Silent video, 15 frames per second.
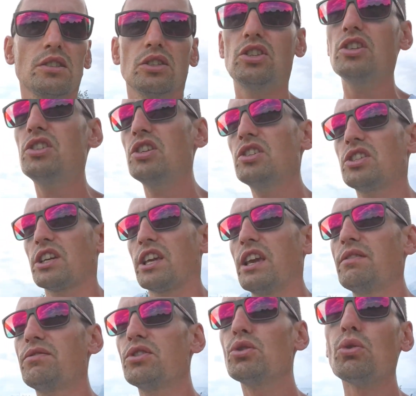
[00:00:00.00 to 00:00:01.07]

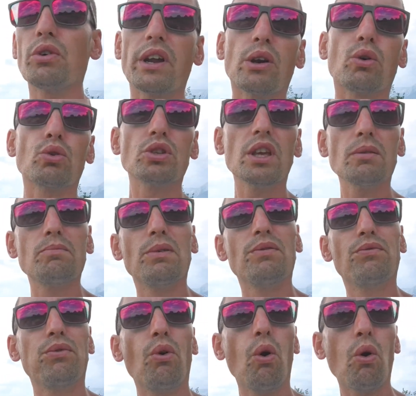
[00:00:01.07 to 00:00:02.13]
video recording
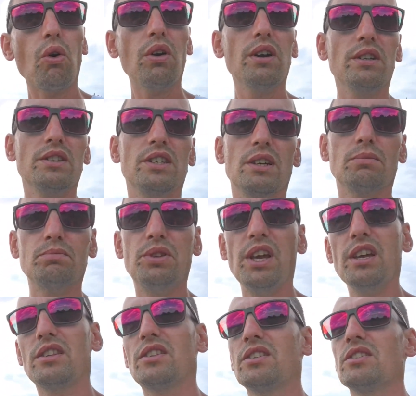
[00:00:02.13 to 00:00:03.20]
before the
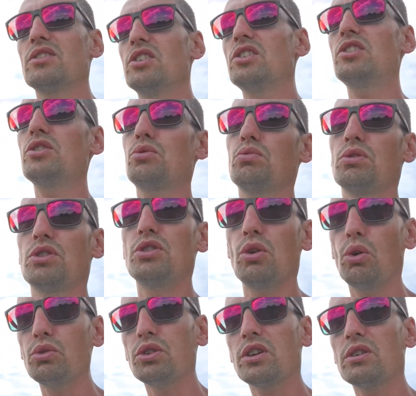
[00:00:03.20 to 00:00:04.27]
update. This is with the
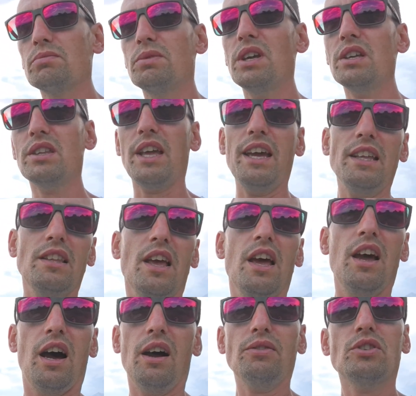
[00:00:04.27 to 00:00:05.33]
older update, and
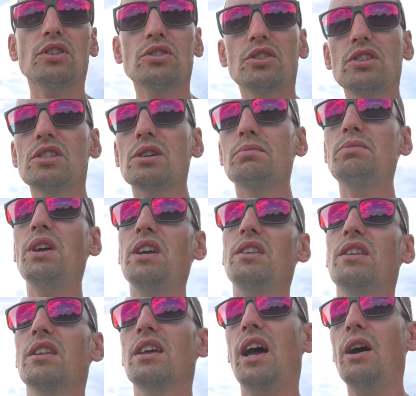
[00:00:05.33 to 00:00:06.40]
after this update
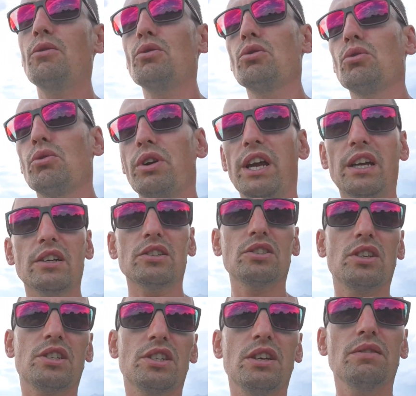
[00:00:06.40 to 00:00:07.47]
I will record
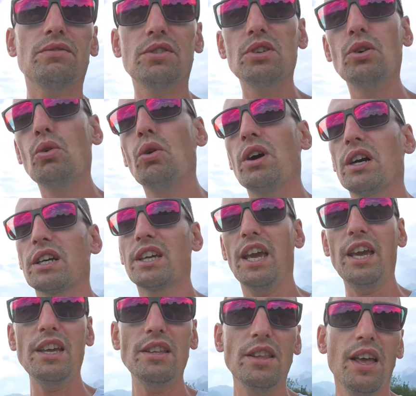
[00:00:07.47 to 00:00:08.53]
the same video
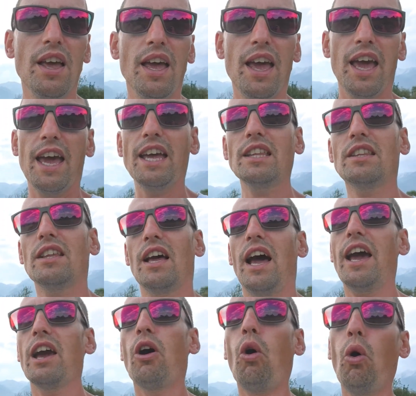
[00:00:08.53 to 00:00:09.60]
again. And
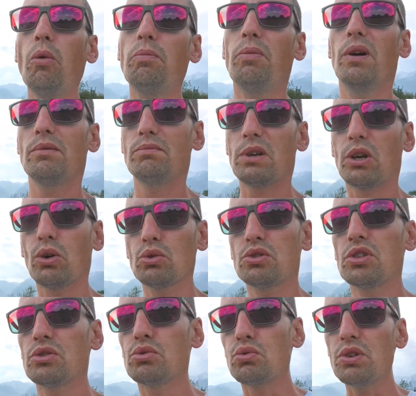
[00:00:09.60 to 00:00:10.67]
I hope, because
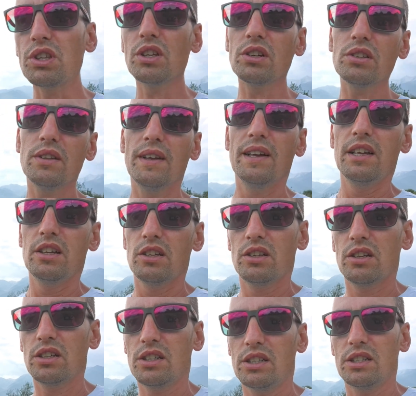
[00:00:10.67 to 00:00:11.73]
it's written,
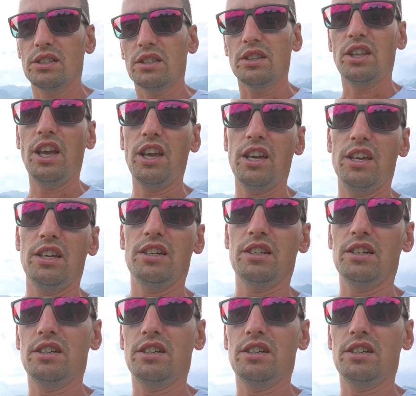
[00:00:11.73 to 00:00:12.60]
they